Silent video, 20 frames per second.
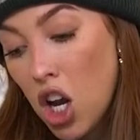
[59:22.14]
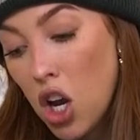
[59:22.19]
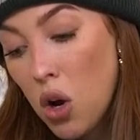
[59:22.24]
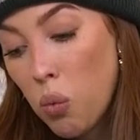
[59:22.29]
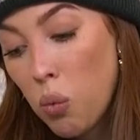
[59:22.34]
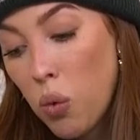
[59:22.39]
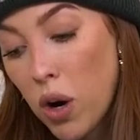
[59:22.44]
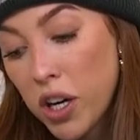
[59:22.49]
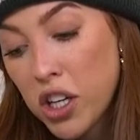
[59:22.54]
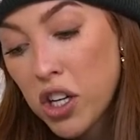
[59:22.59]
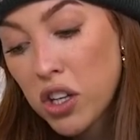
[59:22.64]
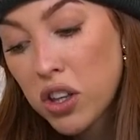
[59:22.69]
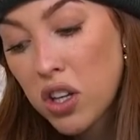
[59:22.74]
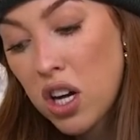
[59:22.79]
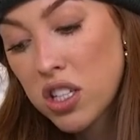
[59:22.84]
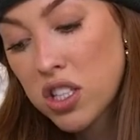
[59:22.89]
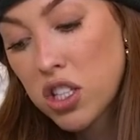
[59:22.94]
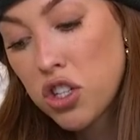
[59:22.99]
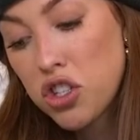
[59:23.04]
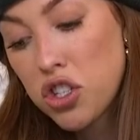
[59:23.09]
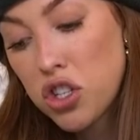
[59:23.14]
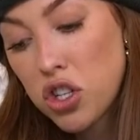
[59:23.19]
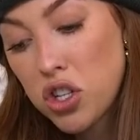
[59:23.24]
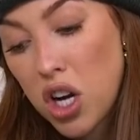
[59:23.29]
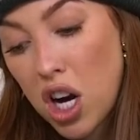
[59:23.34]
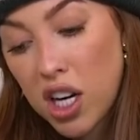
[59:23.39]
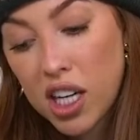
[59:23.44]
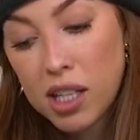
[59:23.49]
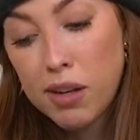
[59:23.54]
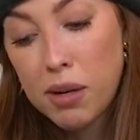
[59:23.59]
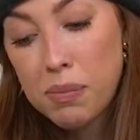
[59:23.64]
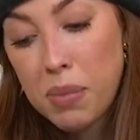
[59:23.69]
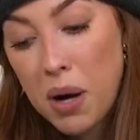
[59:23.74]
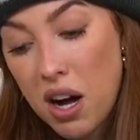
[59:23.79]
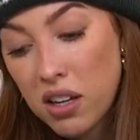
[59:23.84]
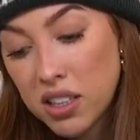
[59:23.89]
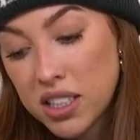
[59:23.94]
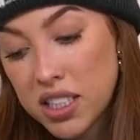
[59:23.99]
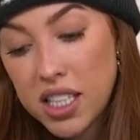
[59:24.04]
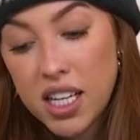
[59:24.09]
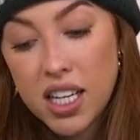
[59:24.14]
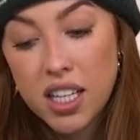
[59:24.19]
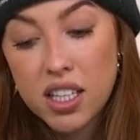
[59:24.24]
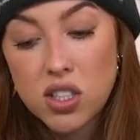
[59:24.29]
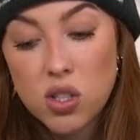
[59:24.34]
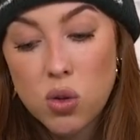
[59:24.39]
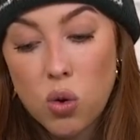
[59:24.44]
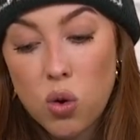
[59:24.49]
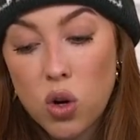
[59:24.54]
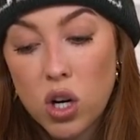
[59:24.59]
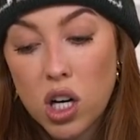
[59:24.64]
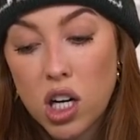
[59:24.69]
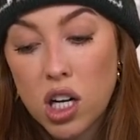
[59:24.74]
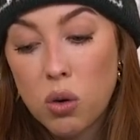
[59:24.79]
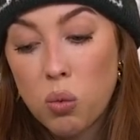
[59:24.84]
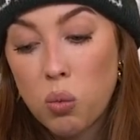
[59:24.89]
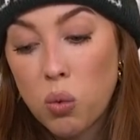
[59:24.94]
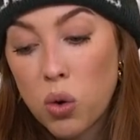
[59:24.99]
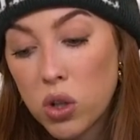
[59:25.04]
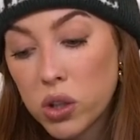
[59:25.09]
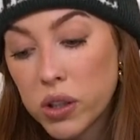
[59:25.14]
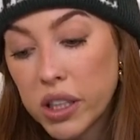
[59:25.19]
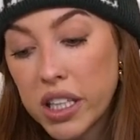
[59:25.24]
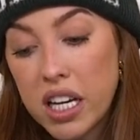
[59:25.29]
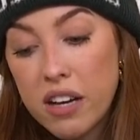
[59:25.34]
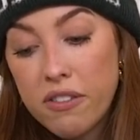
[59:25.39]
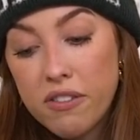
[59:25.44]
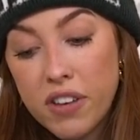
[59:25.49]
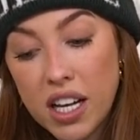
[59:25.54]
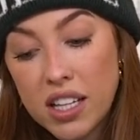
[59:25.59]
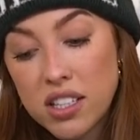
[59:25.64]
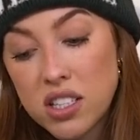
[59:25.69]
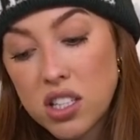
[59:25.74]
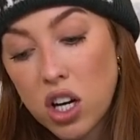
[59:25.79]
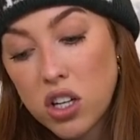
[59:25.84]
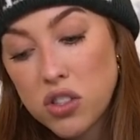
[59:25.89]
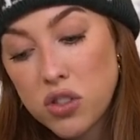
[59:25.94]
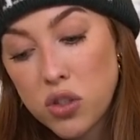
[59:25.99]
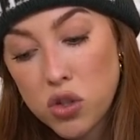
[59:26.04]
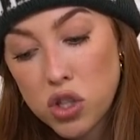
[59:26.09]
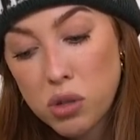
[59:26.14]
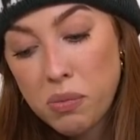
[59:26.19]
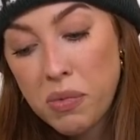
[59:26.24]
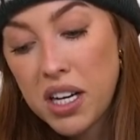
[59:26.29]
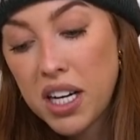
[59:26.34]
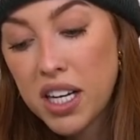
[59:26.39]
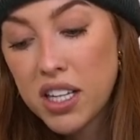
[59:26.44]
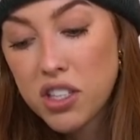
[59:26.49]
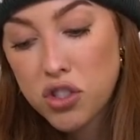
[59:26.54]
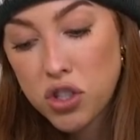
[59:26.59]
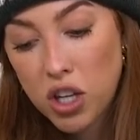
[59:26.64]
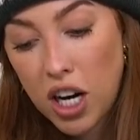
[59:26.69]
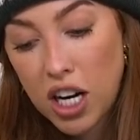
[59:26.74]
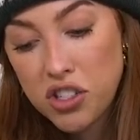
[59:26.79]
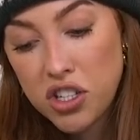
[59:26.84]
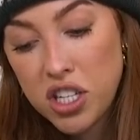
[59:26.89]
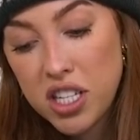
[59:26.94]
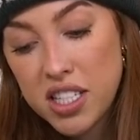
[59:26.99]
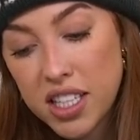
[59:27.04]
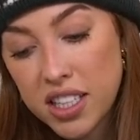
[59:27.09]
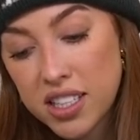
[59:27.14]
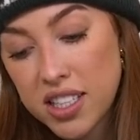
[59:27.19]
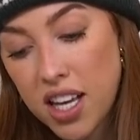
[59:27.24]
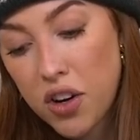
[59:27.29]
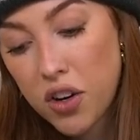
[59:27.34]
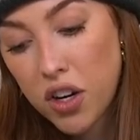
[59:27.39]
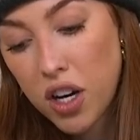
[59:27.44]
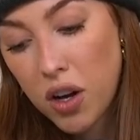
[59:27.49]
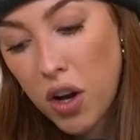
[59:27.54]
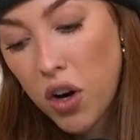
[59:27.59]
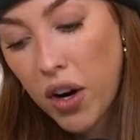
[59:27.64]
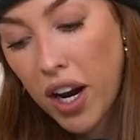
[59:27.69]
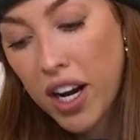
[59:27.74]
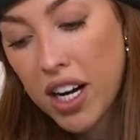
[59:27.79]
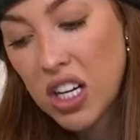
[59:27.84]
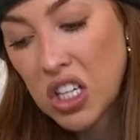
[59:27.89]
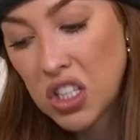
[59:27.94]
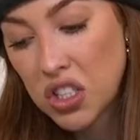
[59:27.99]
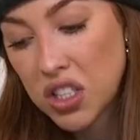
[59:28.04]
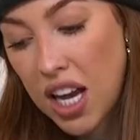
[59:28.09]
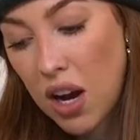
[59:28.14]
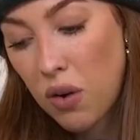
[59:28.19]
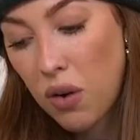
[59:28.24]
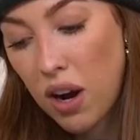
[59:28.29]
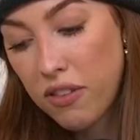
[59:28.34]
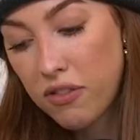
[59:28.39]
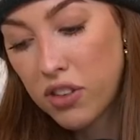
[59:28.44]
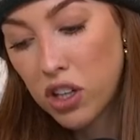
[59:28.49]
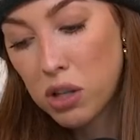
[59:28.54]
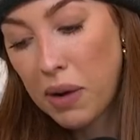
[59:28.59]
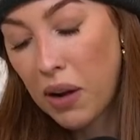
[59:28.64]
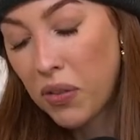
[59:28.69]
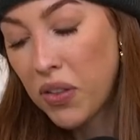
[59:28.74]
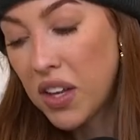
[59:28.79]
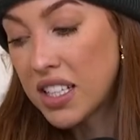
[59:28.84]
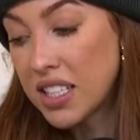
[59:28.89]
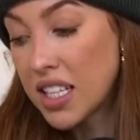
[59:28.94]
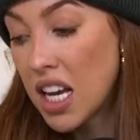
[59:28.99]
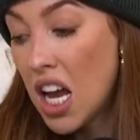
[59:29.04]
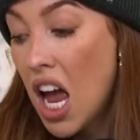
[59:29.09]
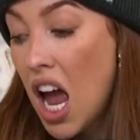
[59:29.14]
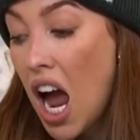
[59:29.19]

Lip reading: what are your thoughts on talking about politics or worldly events on social medias, tragedies, etc.? Okay, here's how I feel about this.